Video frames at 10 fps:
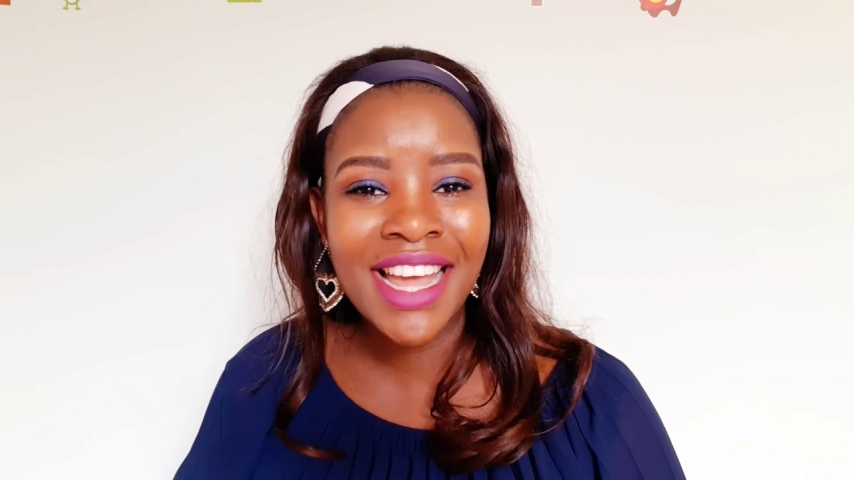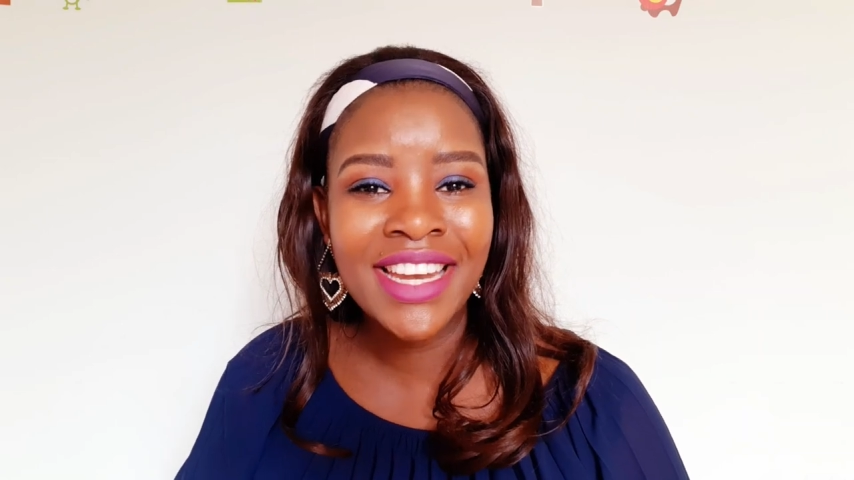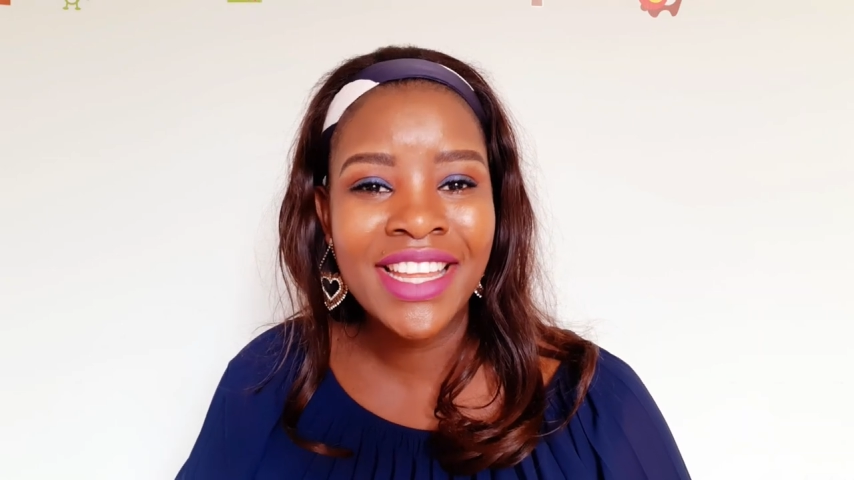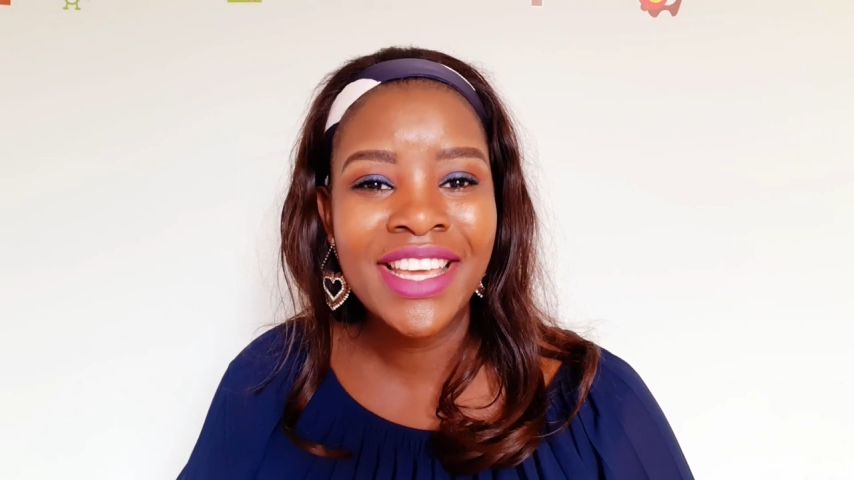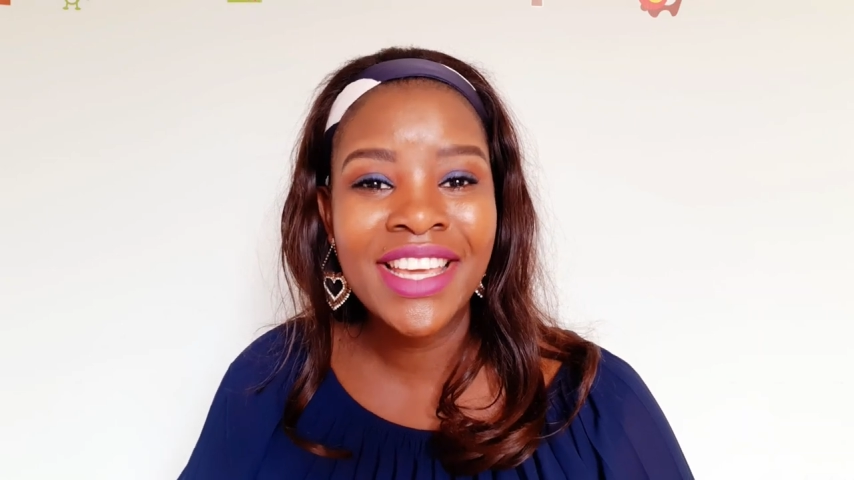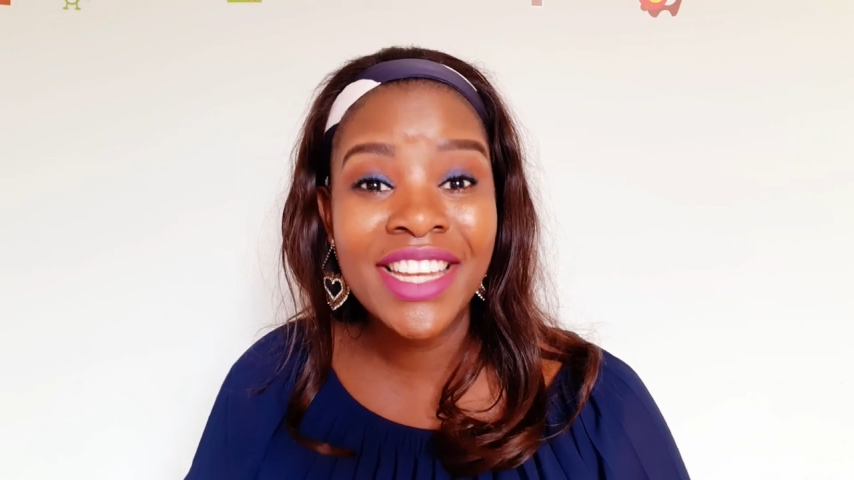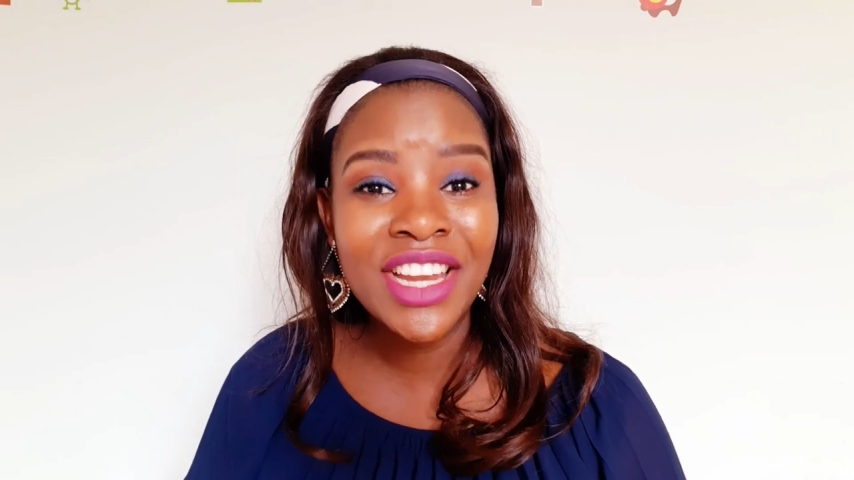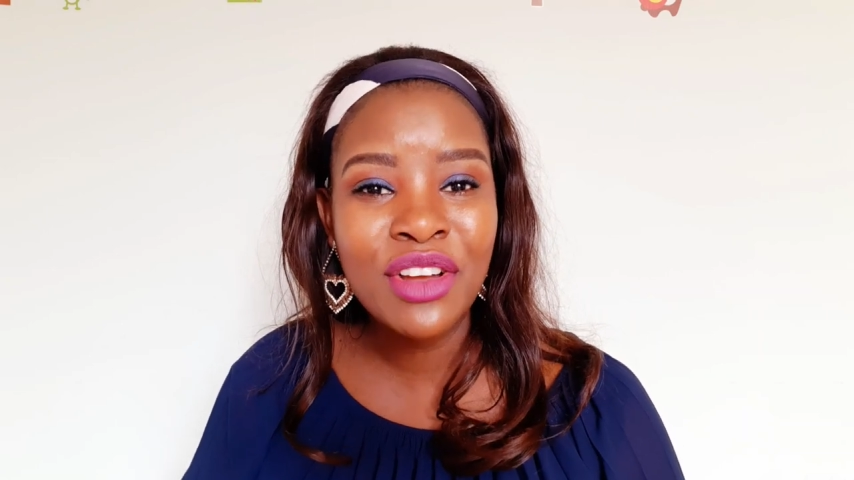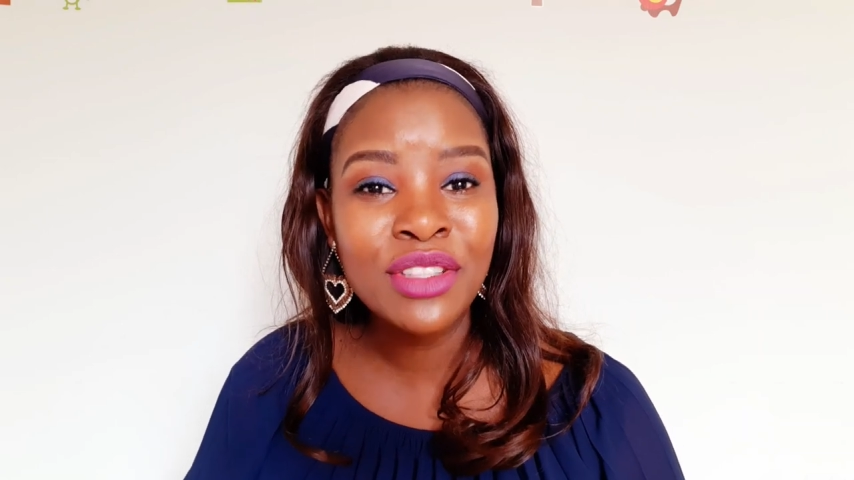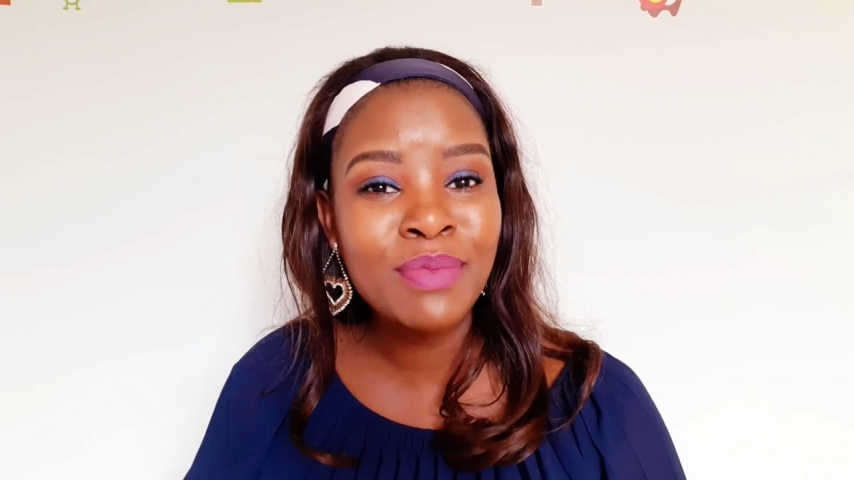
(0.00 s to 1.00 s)
and he
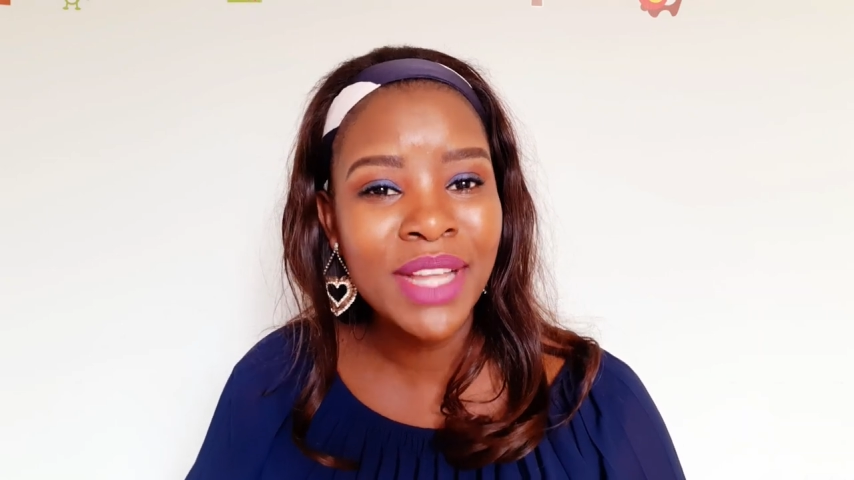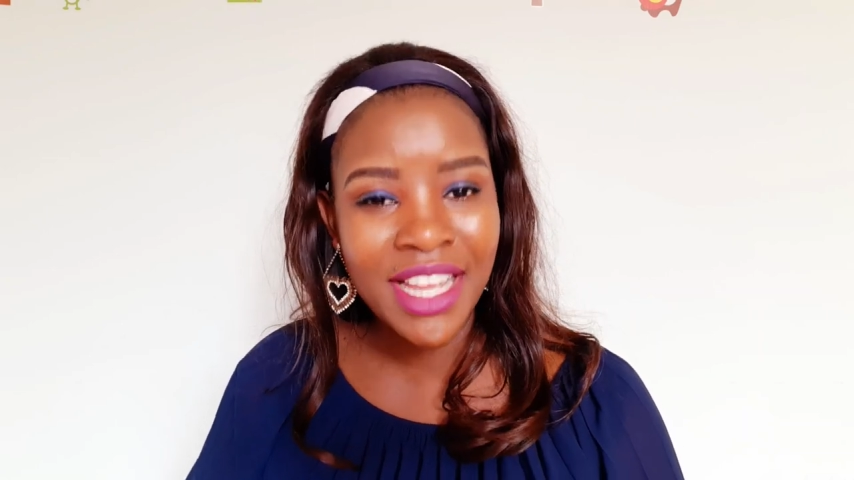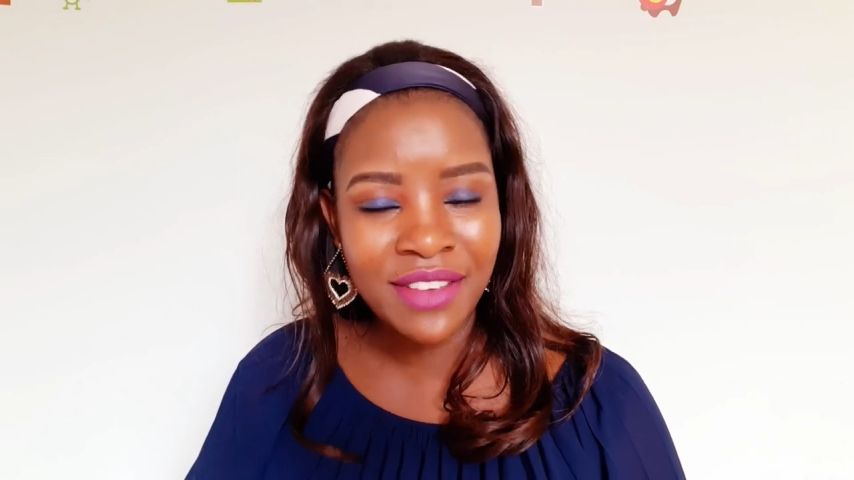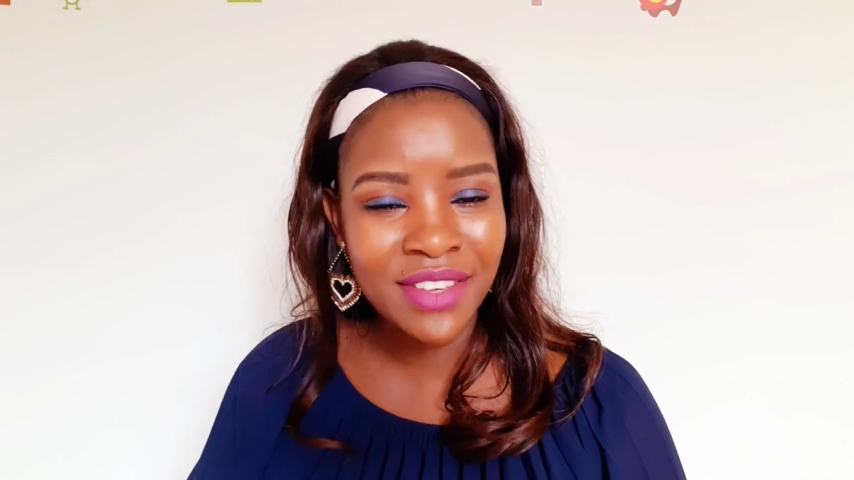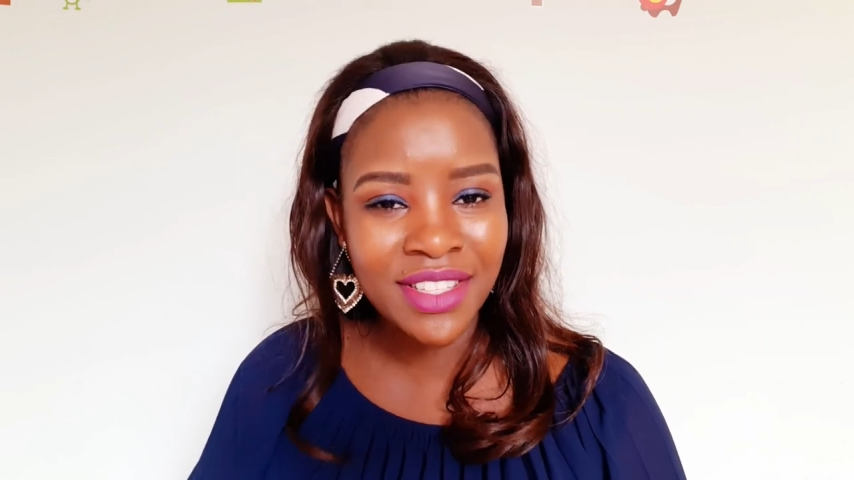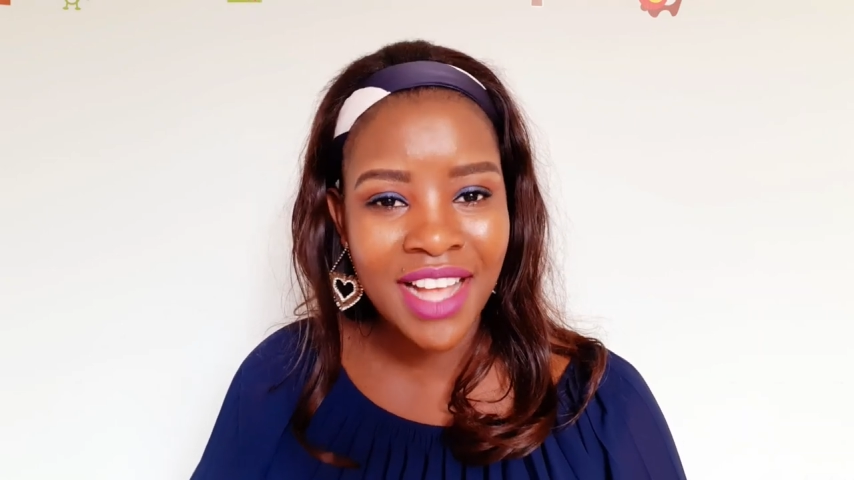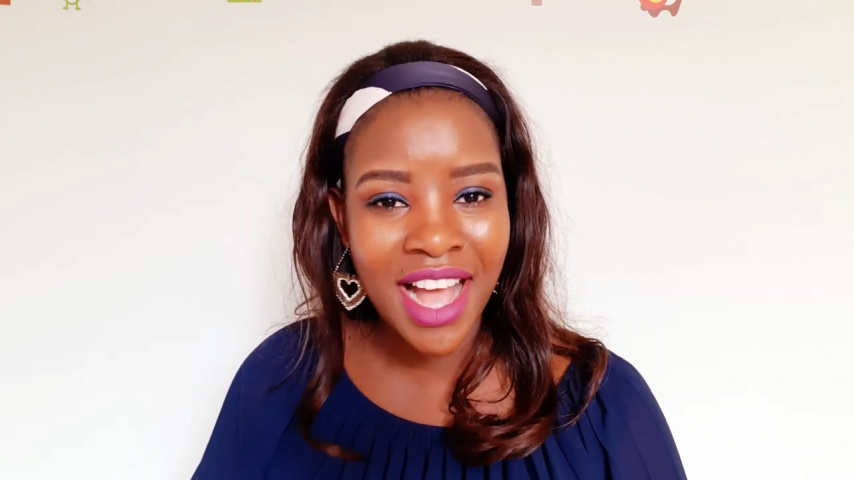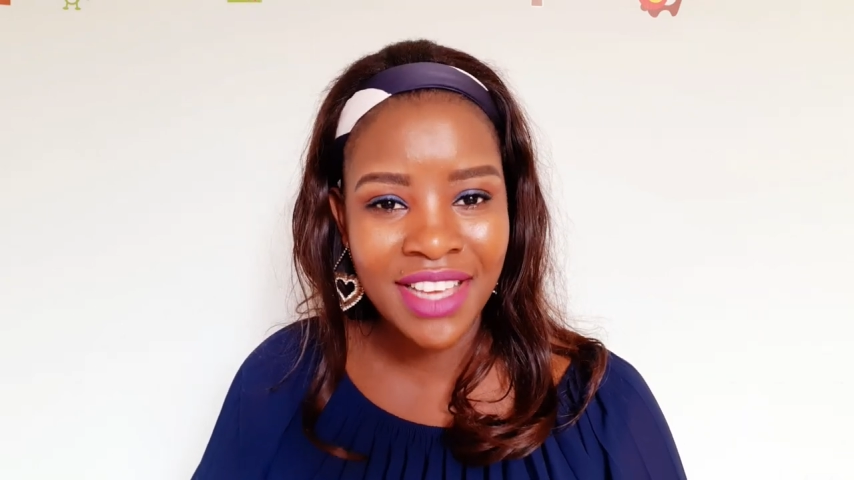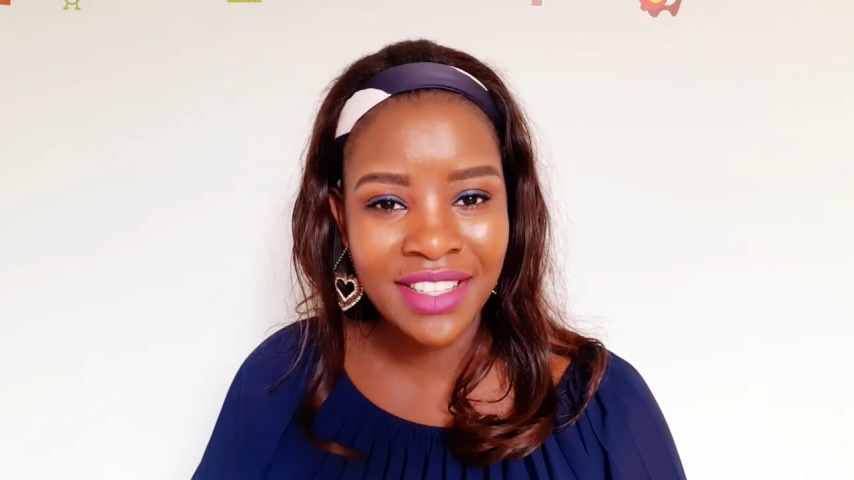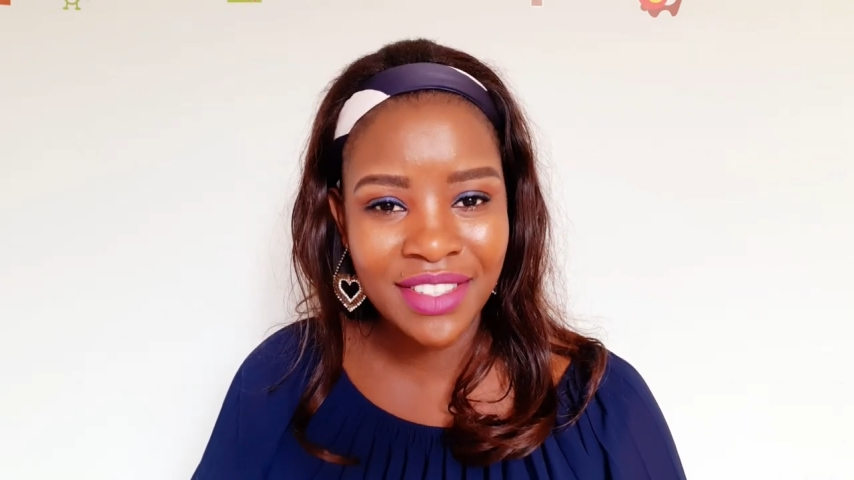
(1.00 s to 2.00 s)
did not believe it,
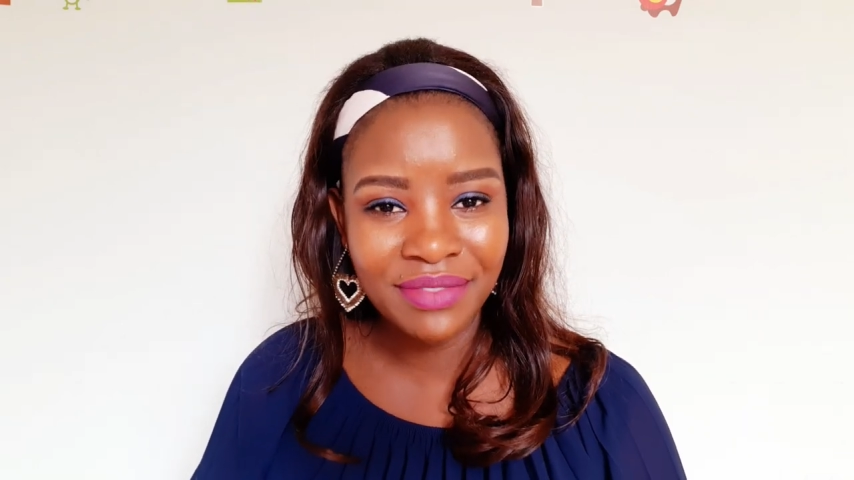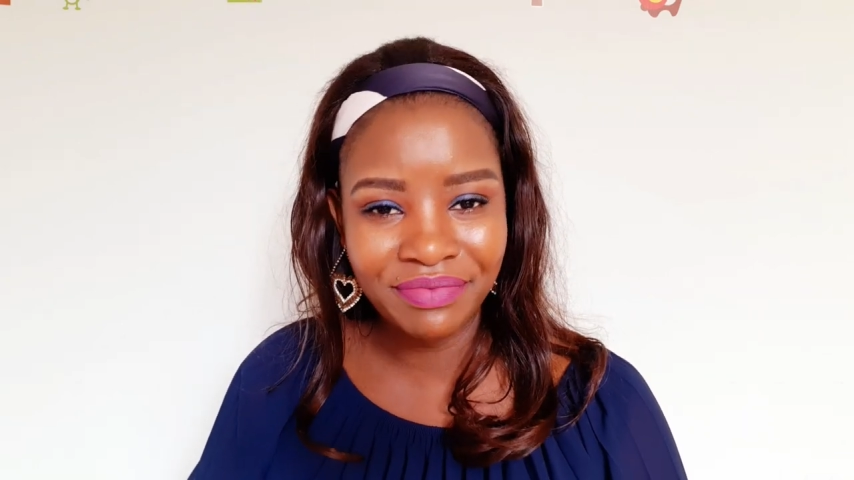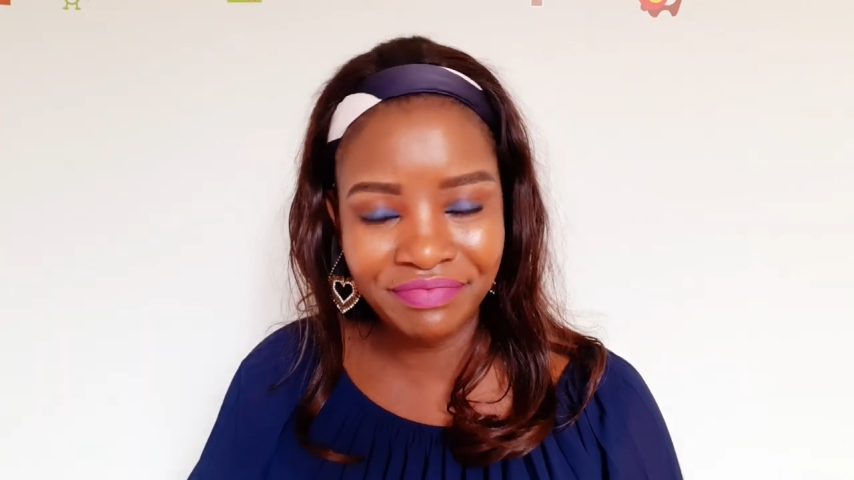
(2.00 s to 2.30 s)
guys.